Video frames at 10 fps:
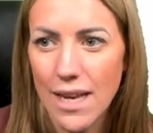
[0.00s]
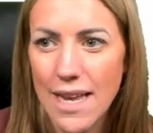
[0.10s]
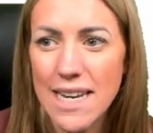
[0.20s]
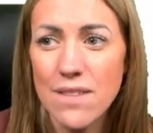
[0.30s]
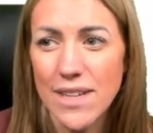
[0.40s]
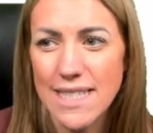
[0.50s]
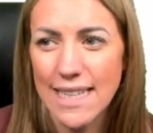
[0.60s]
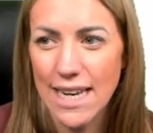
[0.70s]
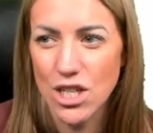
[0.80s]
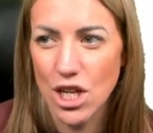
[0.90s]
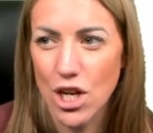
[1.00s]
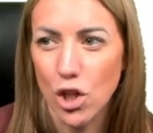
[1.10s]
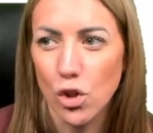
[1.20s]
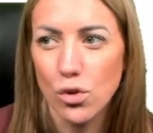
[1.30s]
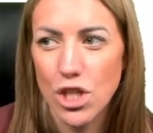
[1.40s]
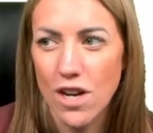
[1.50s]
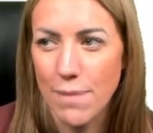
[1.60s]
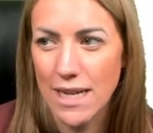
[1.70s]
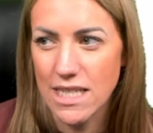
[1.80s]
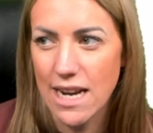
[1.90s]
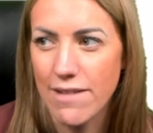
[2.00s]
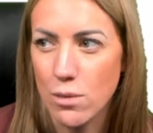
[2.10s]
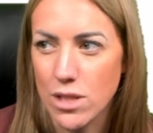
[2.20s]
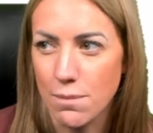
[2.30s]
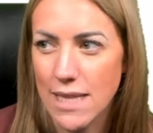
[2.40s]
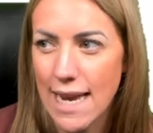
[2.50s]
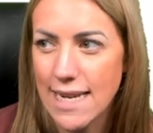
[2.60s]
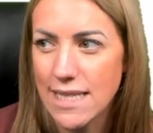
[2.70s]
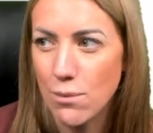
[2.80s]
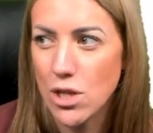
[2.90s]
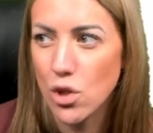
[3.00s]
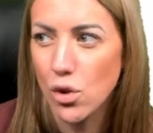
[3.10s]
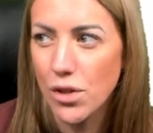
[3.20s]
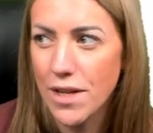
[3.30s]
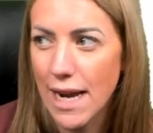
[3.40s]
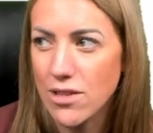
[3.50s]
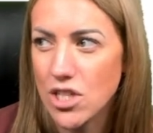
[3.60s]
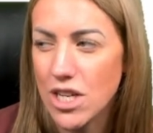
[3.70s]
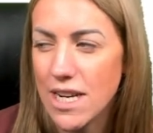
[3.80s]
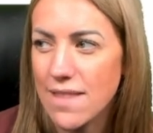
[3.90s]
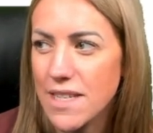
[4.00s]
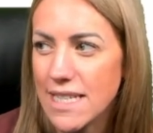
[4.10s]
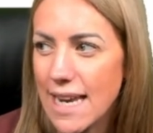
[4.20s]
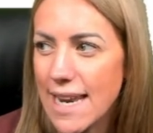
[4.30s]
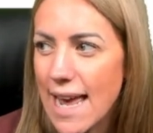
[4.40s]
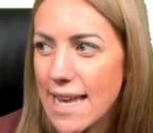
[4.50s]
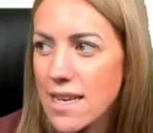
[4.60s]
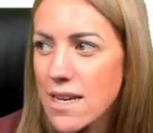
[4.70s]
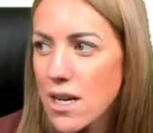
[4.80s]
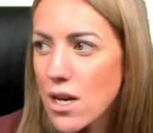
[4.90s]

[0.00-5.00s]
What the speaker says: In an investigation, a culture of bacteria was obtained in which all the nitrogen in the DNA